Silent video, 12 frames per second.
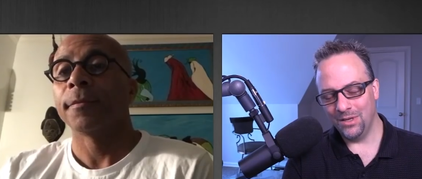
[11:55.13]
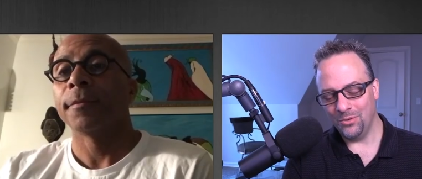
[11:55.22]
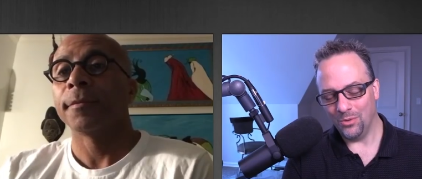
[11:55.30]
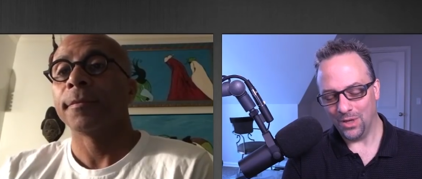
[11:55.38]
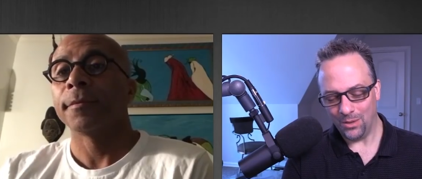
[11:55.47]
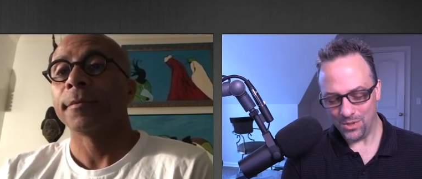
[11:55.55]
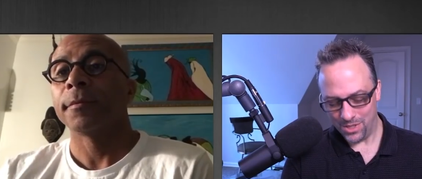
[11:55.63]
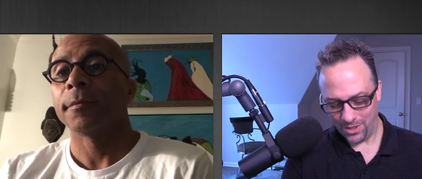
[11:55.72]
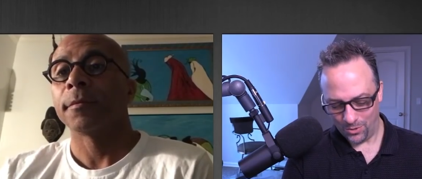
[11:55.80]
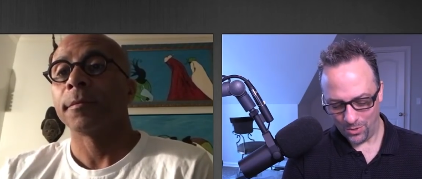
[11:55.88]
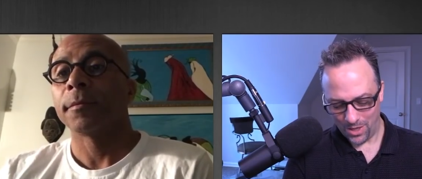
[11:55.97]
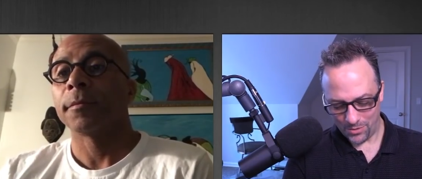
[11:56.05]
Speaker 1: When I was in,
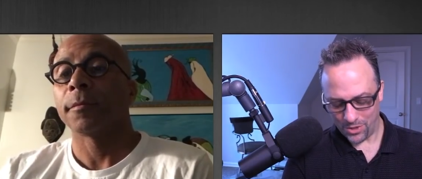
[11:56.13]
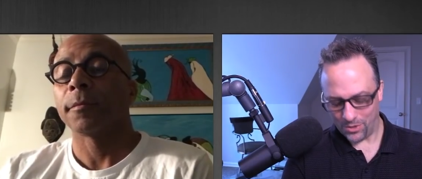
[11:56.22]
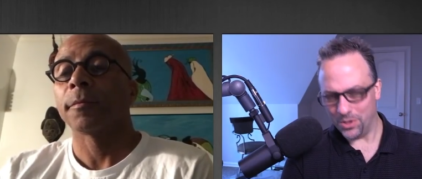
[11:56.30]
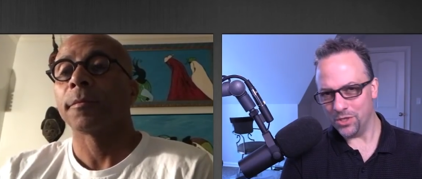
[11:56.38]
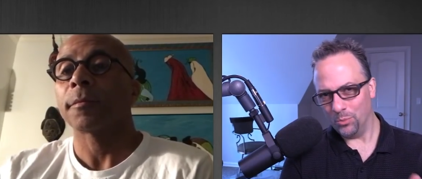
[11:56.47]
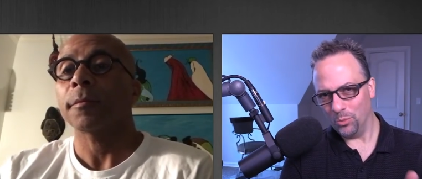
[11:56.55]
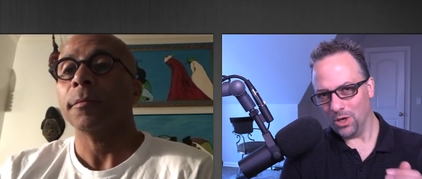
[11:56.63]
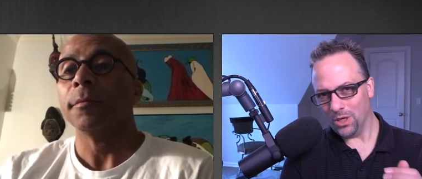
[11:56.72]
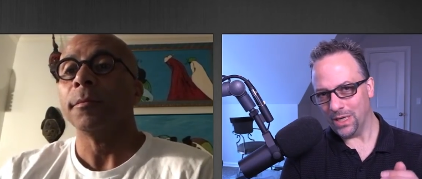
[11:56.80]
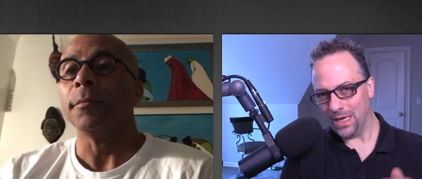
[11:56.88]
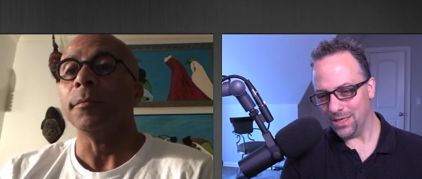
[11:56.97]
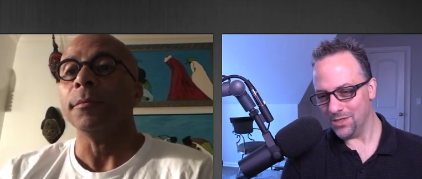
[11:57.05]
I was a Christian
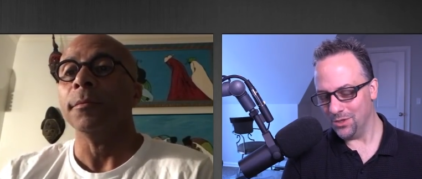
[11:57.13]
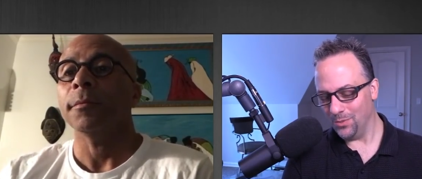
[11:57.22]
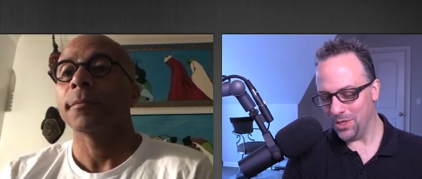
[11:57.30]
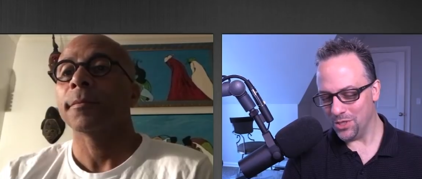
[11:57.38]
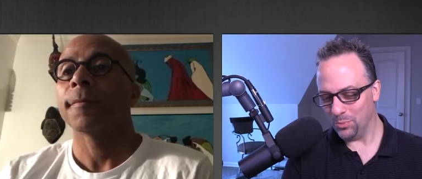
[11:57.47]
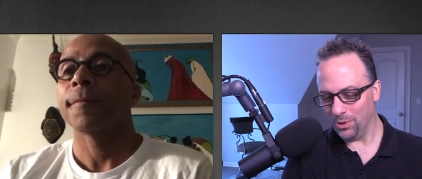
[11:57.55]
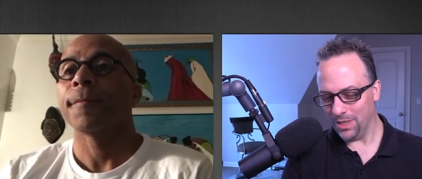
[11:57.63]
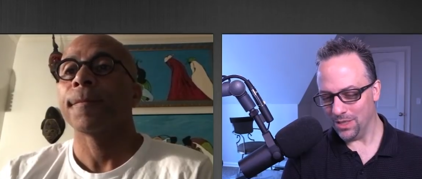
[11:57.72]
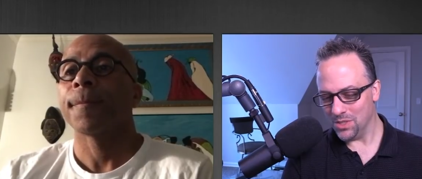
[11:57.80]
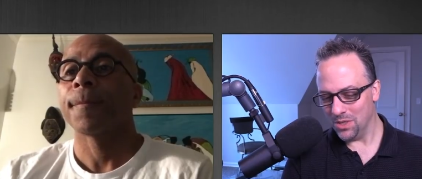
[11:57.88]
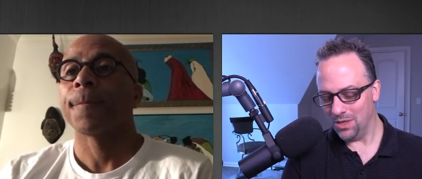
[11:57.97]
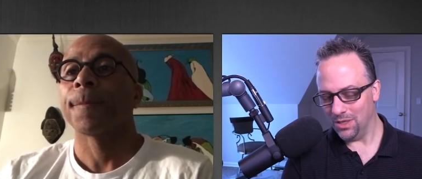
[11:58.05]
broadcaster. We used to play a
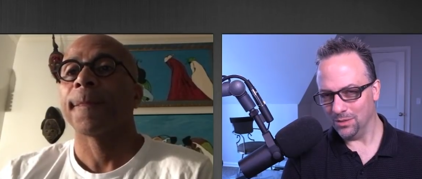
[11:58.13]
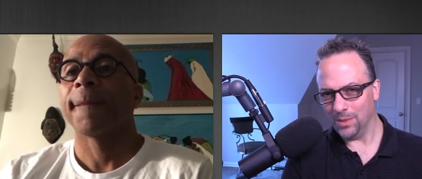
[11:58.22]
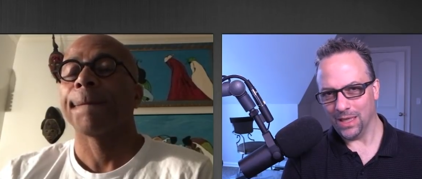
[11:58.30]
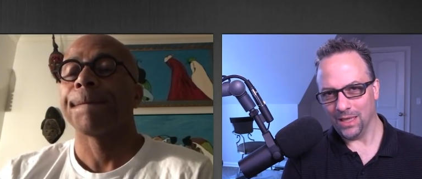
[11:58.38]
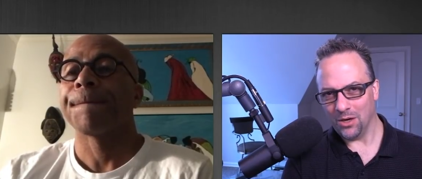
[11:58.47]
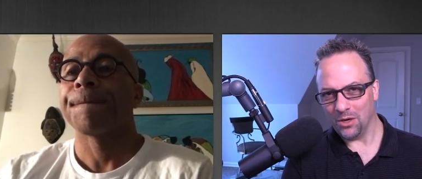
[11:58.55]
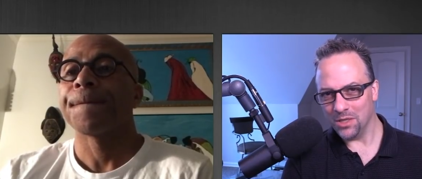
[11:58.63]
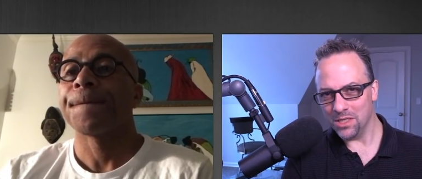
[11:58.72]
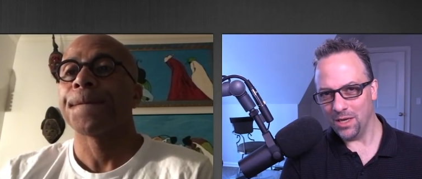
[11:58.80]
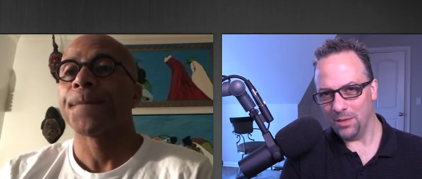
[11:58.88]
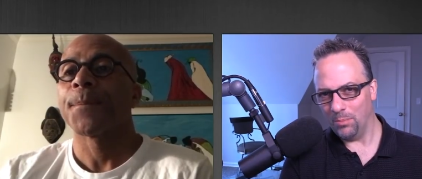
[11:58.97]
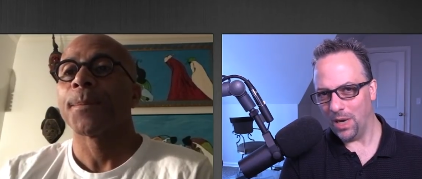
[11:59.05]
song by an artist
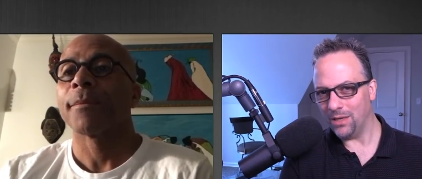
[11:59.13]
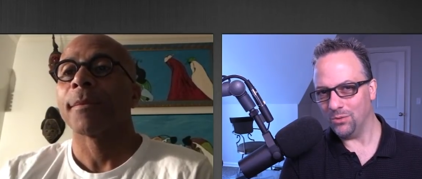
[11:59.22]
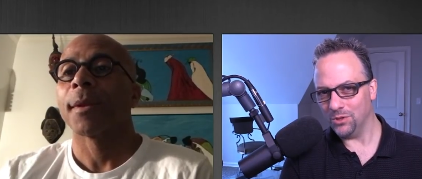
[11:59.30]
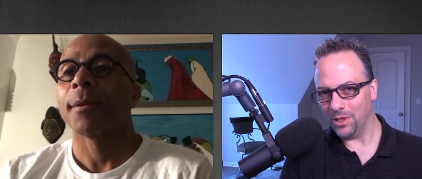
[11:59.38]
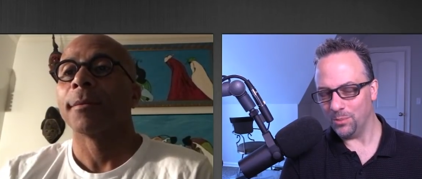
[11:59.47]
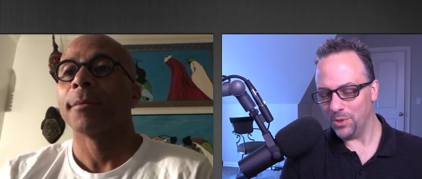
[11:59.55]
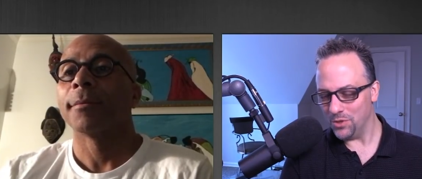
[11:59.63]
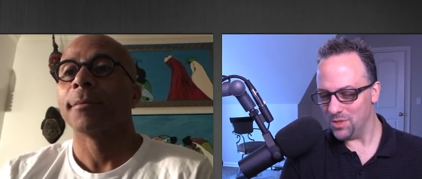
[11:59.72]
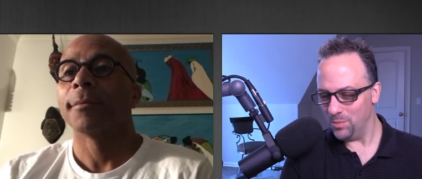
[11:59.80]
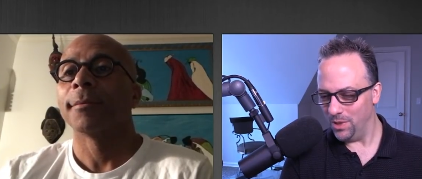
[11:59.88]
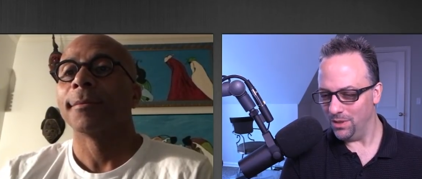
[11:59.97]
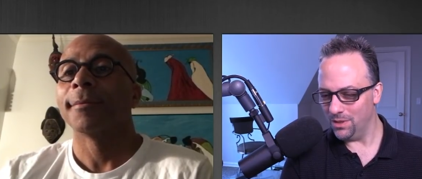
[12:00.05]
named Michael W.
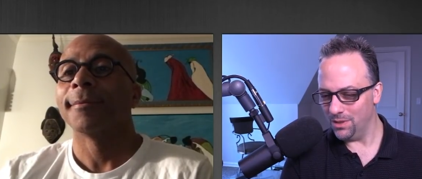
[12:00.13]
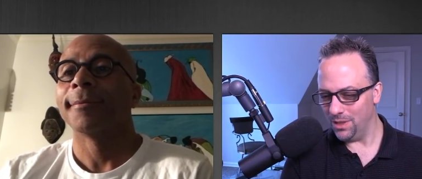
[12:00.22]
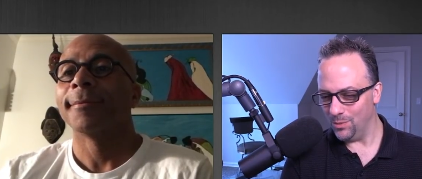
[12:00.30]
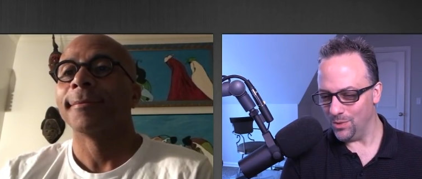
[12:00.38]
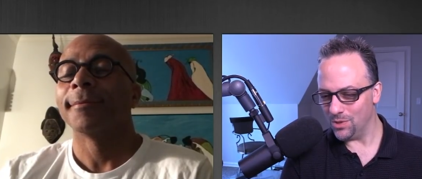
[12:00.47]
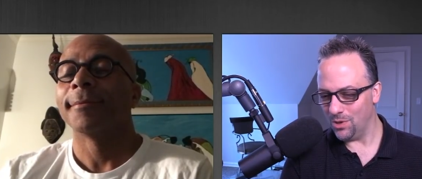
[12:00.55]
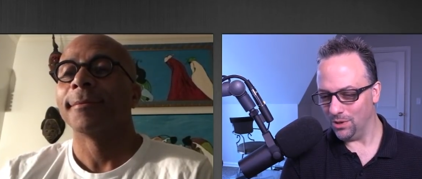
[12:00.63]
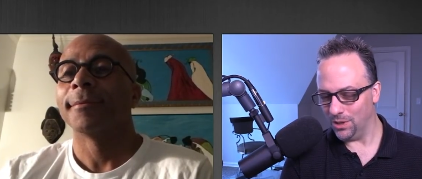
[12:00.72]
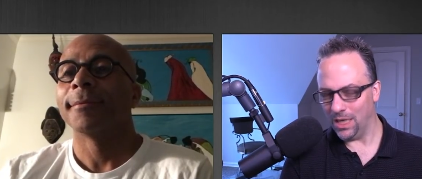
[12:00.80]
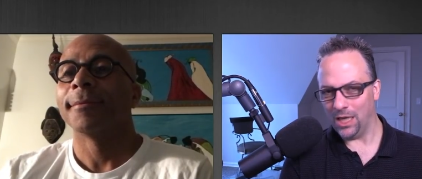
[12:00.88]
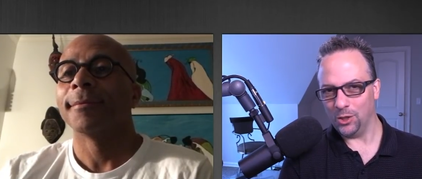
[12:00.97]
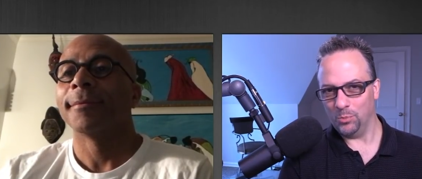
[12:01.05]
Smith, and it was called
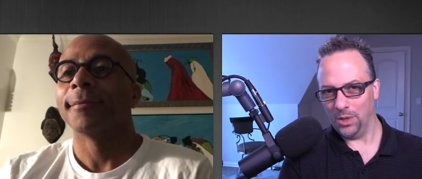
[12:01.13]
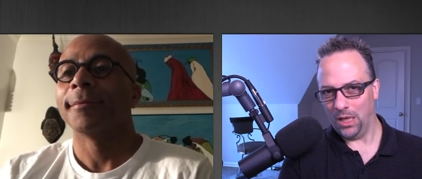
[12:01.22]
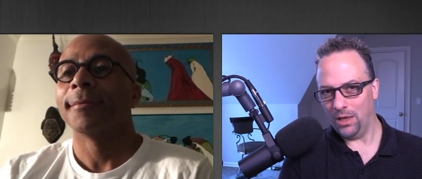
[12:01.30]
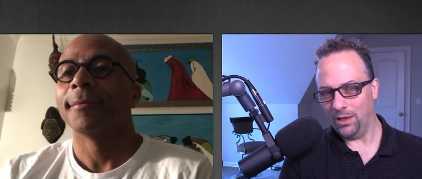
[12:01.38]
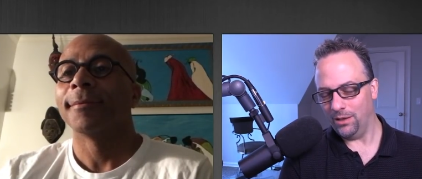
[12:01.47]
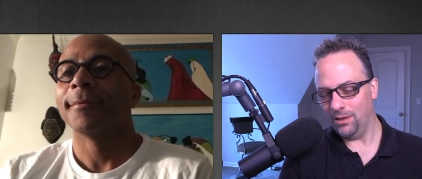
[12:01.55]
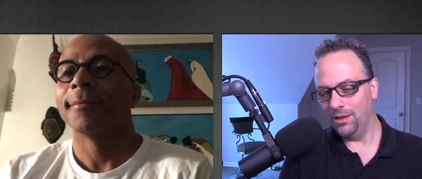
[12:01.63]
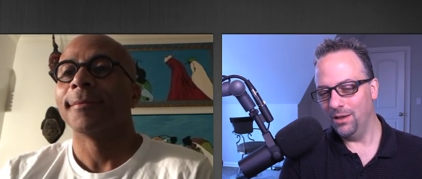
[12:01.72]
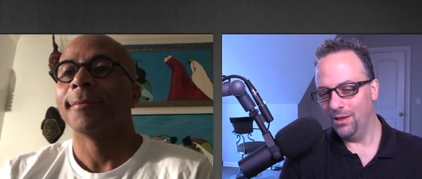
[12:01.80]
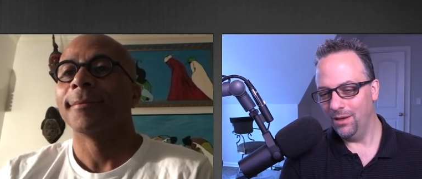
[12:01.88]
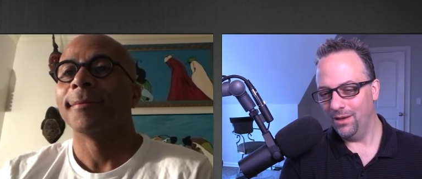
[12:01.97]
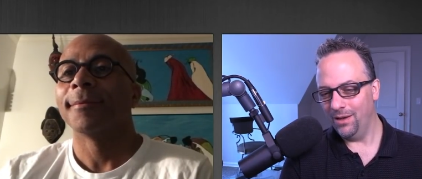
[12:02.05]
"Colorblind."
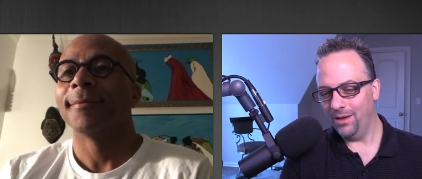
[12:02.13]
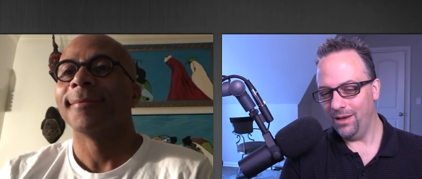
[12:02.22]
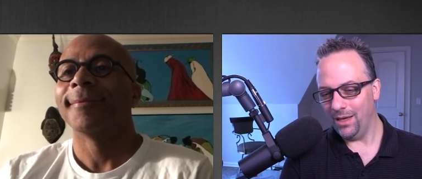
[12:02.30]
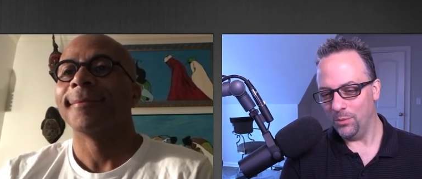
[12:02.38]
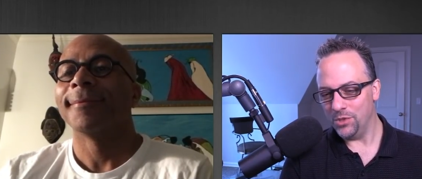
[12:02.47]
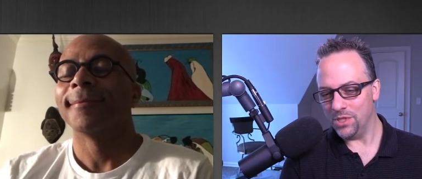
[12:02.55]
and it was